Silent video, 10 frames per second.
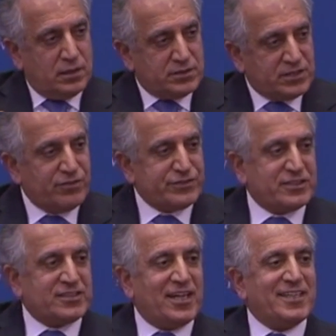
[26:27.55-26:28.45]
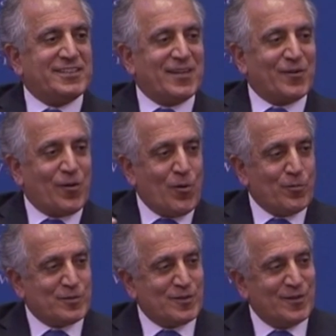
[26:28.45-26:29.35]
civil society
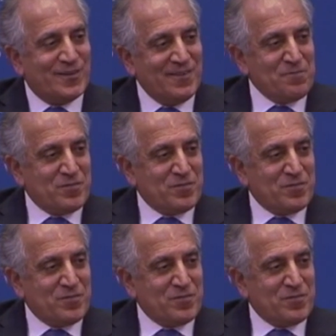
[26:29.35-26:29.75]
groups, to